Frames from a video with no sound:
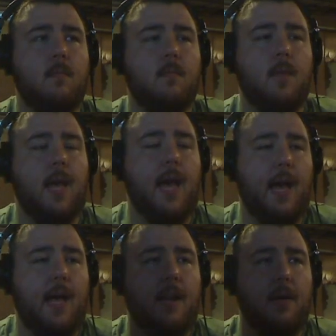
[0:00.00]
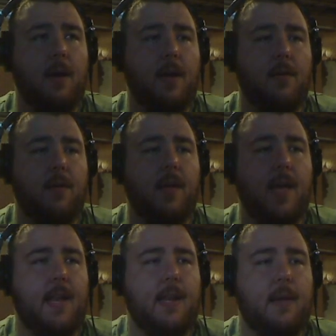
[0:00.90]
Yeah, I agree,
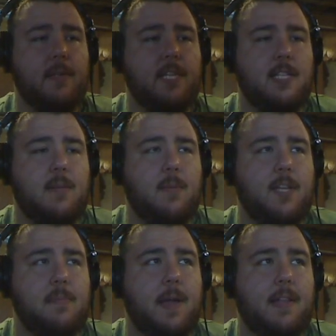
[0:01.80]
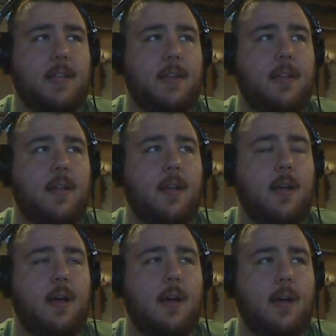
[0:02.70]
and it was not something we expected.
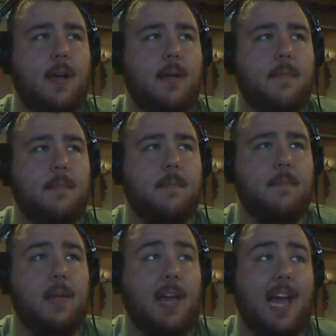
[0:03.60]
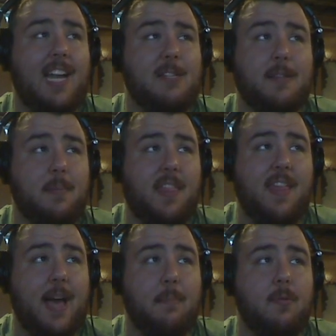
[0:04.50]
Like I didn't see them play
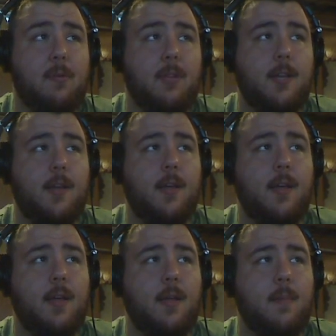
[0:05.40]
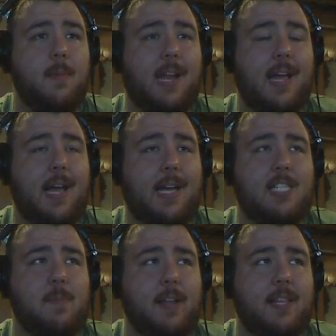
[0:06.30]
that poorly, but I
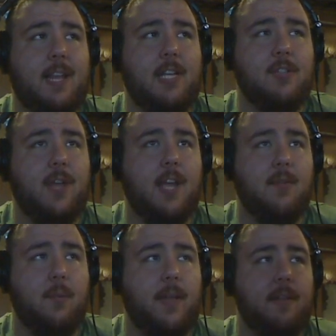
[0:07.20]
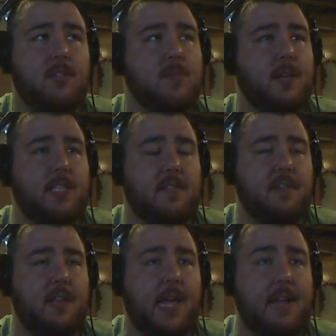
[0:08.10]
expected H2K to win just because I
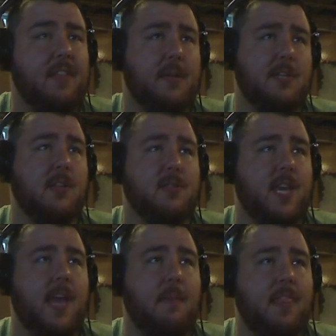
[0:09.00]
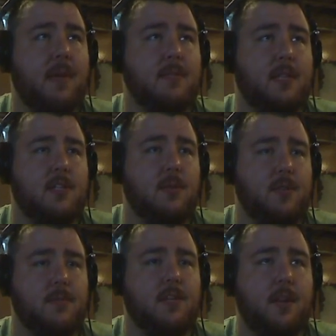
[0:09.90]
felt it was a close game. I thought it was less close
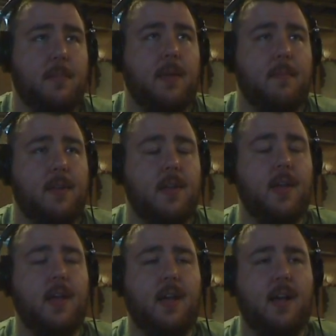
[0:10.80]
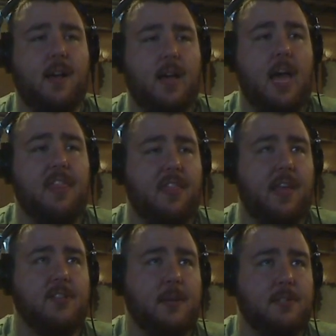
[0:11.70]
than it was going to be, but I thought that
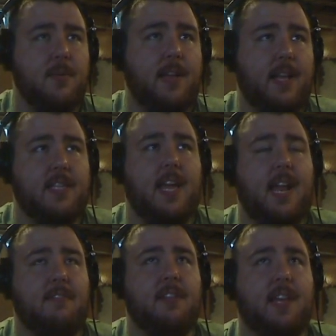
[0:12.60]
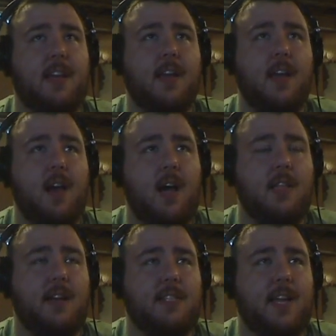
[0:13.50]
H2K was going to win because again I feel like a
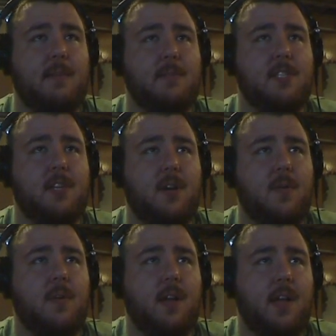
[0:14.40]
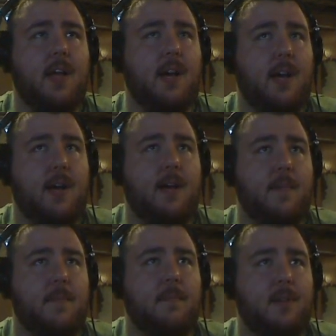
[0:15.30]
lot of times
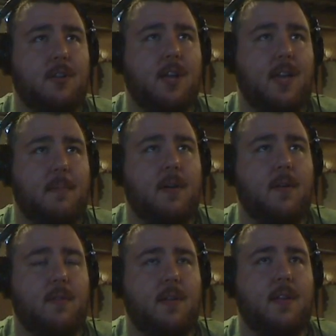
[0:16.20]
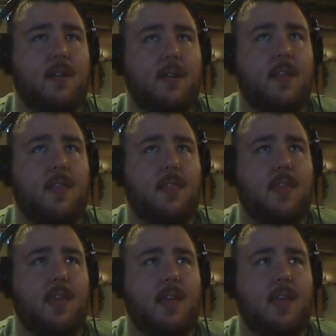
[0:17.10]
you're talking about
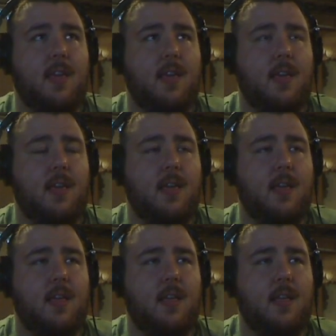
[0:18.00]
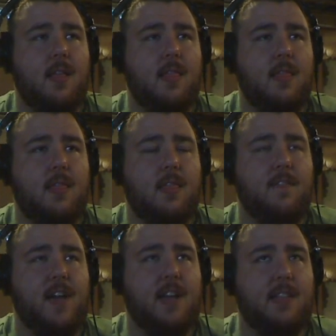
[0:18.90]
the
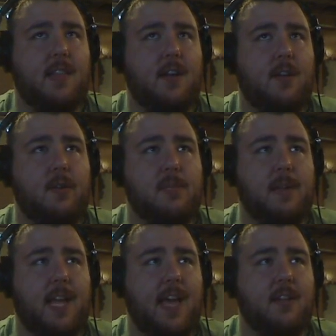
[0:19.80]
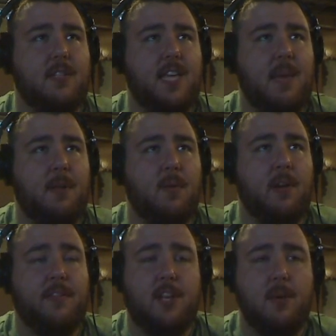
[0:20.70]
fact that they're usually a mechanical team and you're
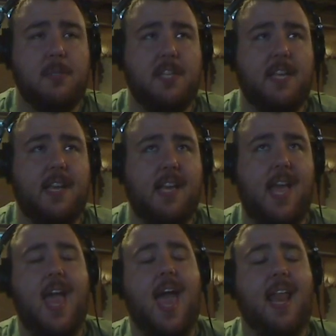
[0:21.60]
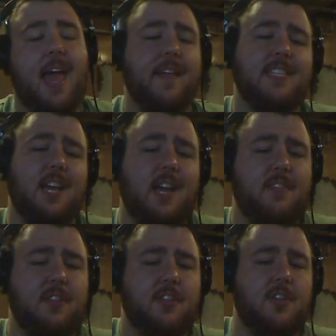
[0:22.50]
wondering if it's a coaching thing, and that's how I kind of
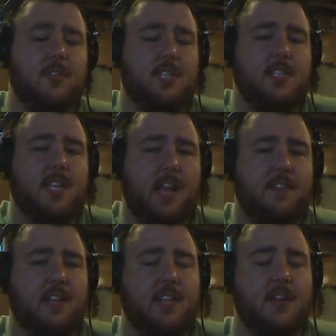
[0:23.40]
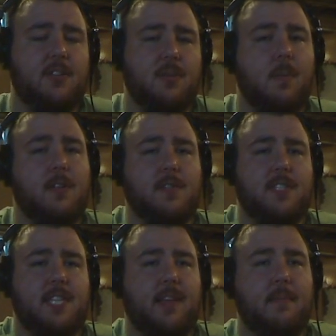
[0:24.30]
feel too because it's like I feel like the inner turmoils of a
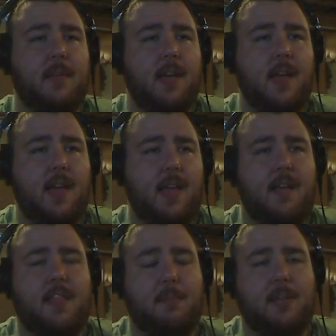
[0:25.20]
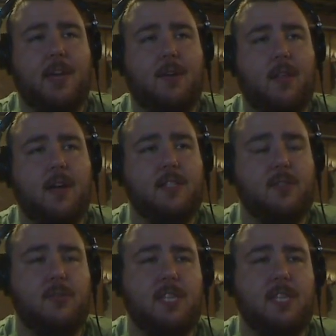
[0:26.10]
team. They play out a lot, so you see